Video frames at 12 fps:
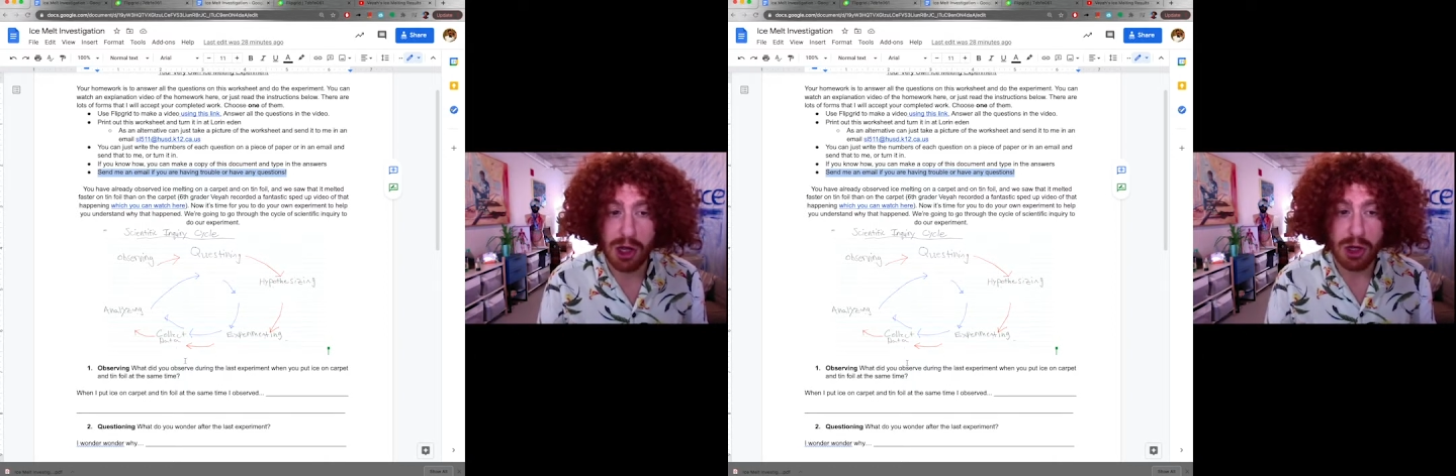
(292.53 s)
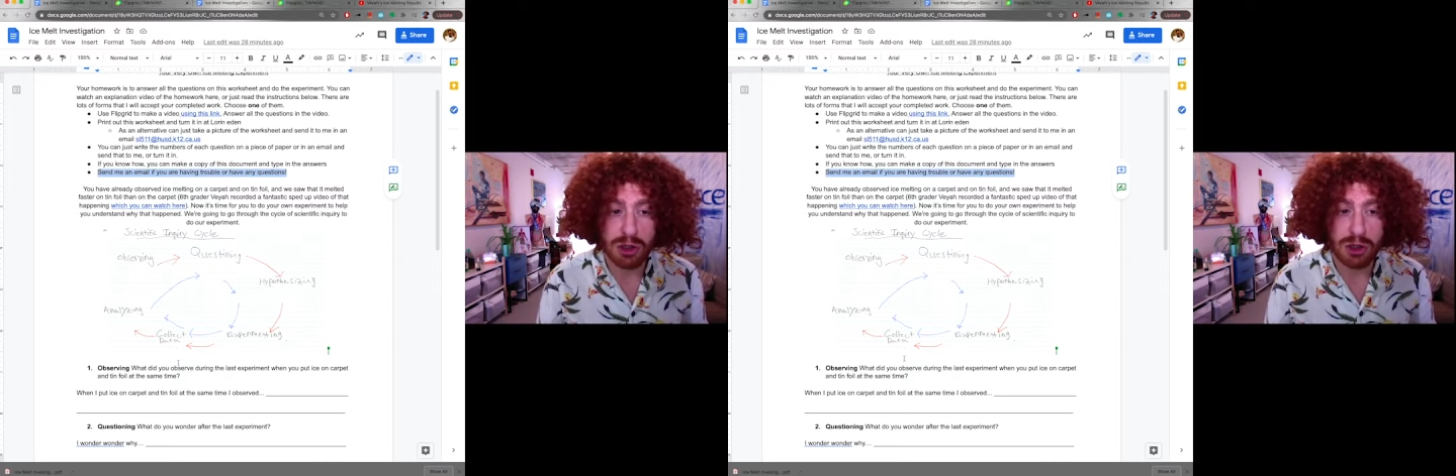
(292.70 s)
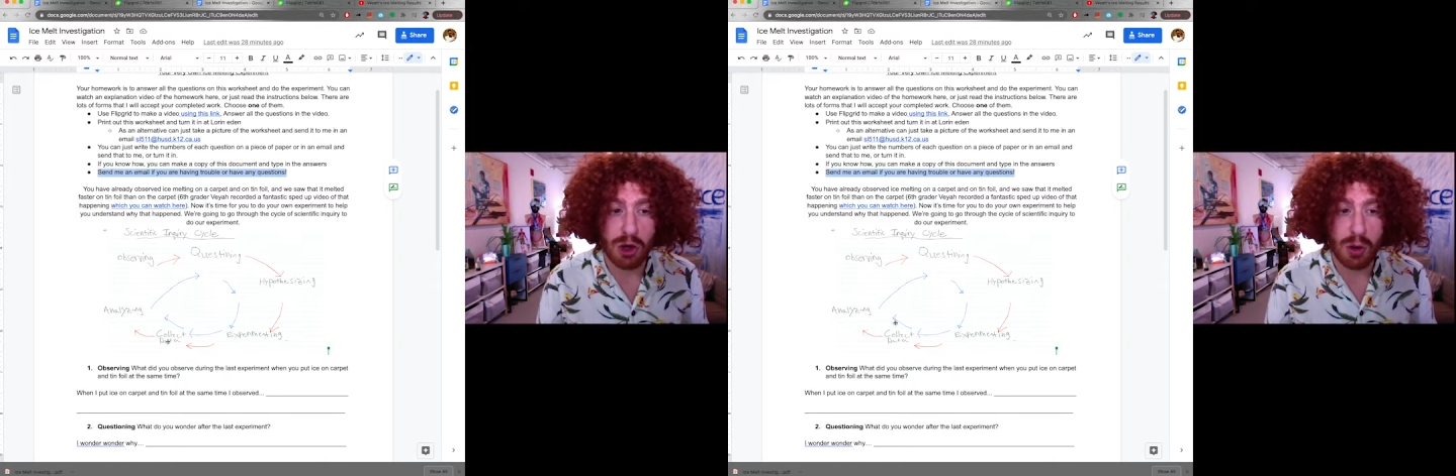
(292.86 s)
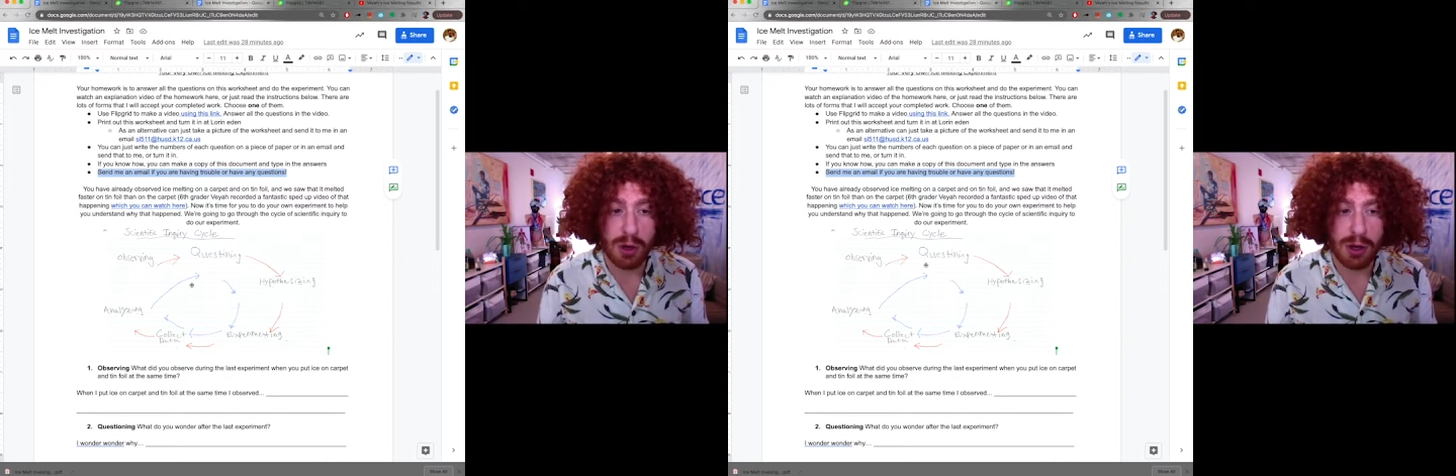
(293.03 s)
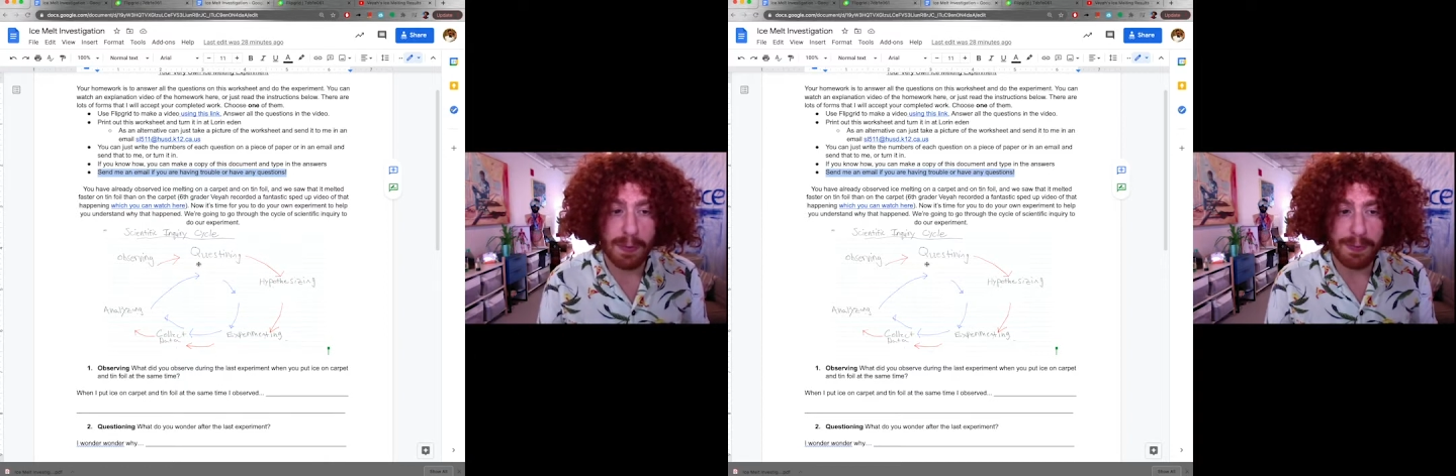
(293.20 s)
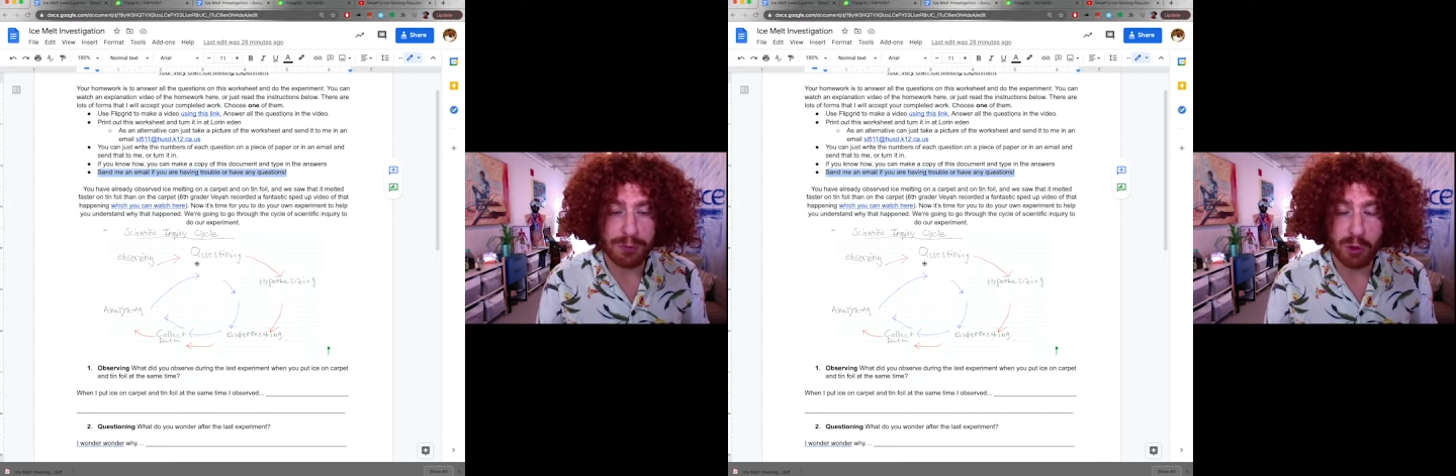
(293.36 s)
So
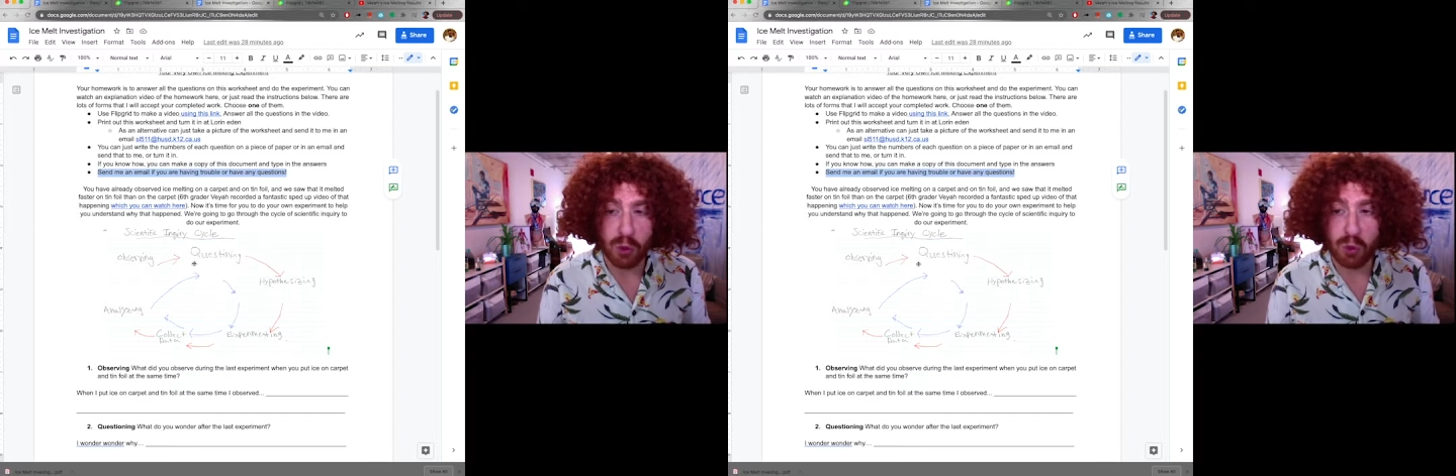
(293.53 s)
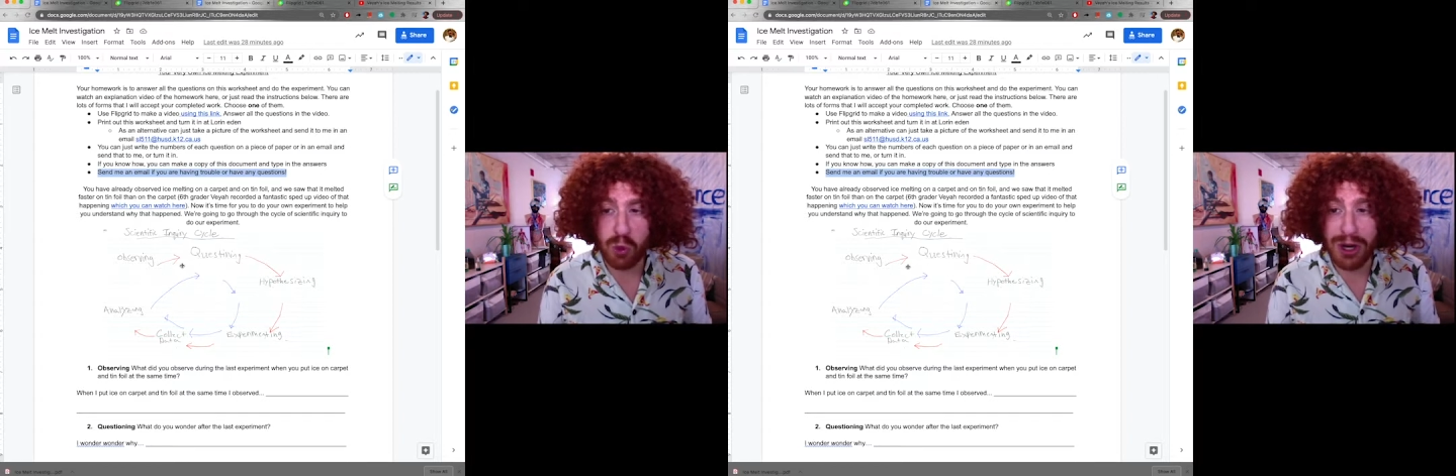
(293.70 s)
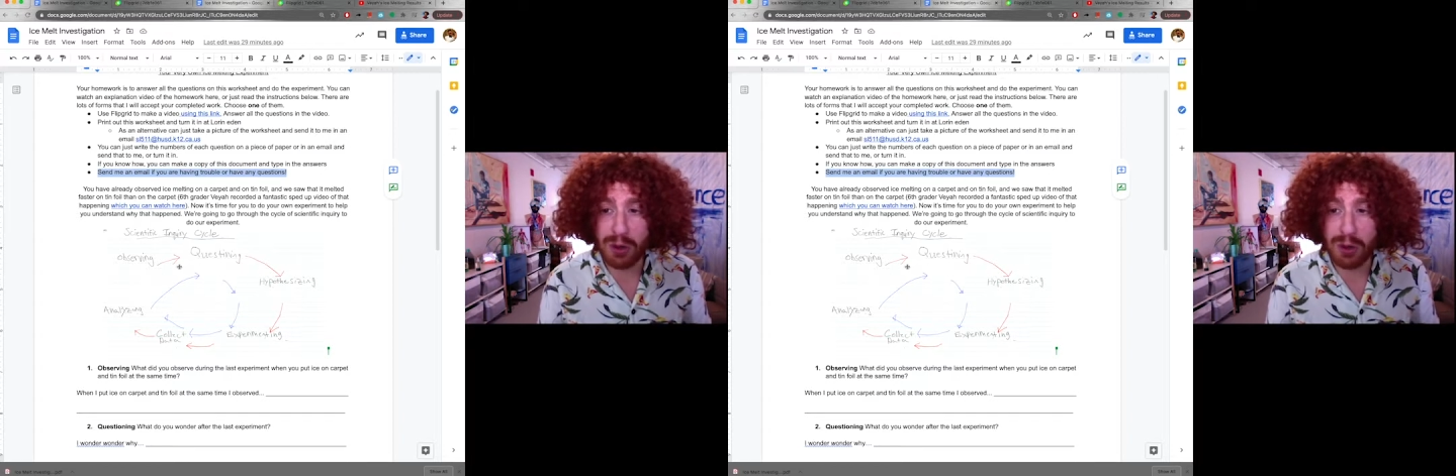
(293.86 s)
where